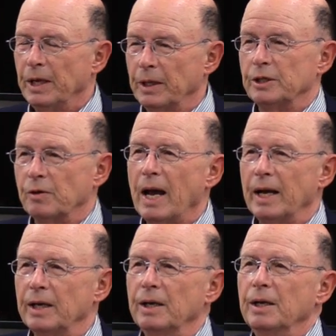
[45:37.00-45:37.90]
and they
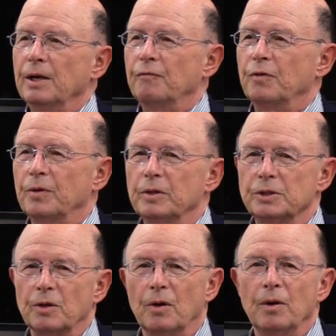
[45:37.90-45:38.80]
tried two
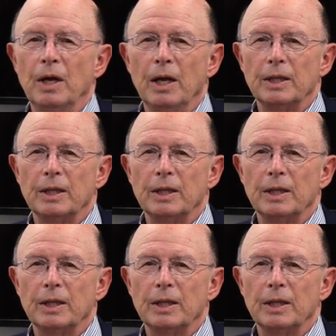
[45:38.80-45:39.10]
years ago,